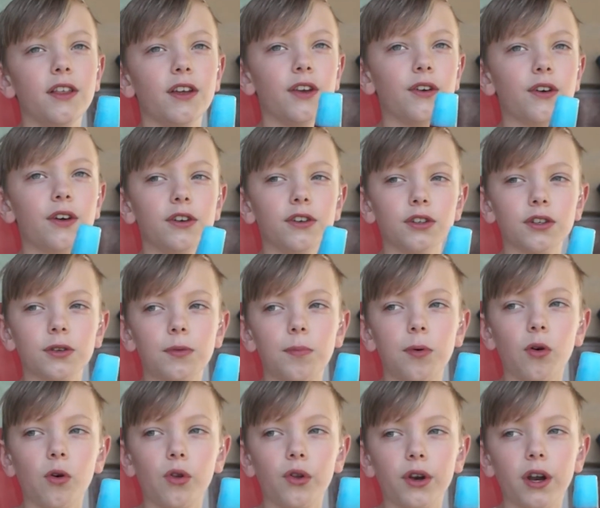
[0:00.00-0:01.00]
then you can just
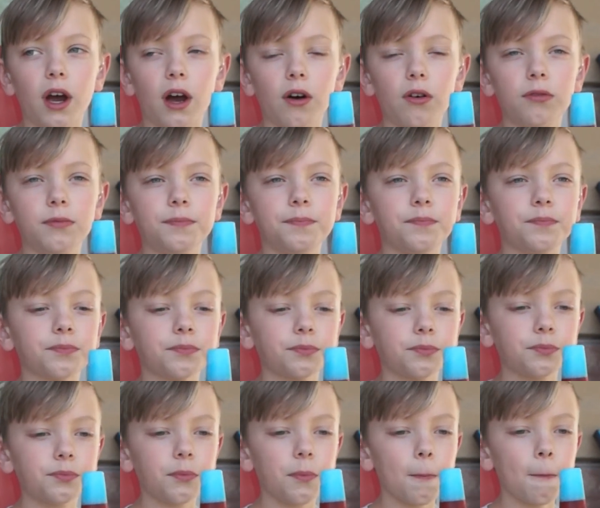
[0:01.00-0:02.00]
pull it out.
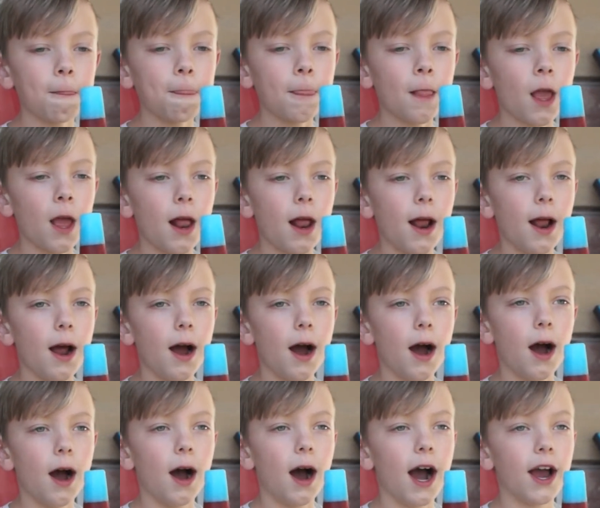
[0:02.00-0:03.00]

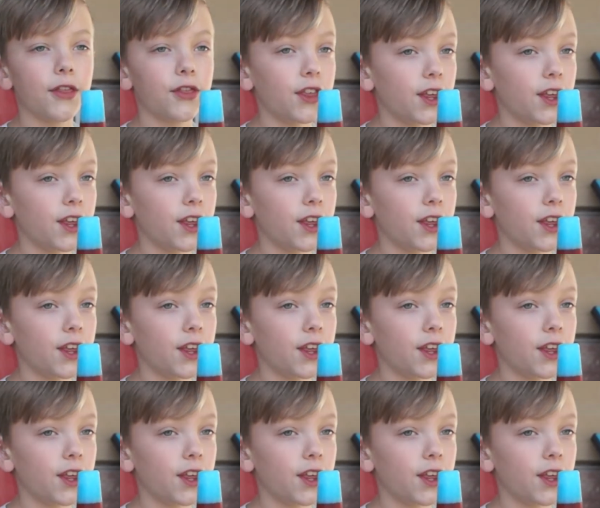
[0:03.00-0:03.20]
I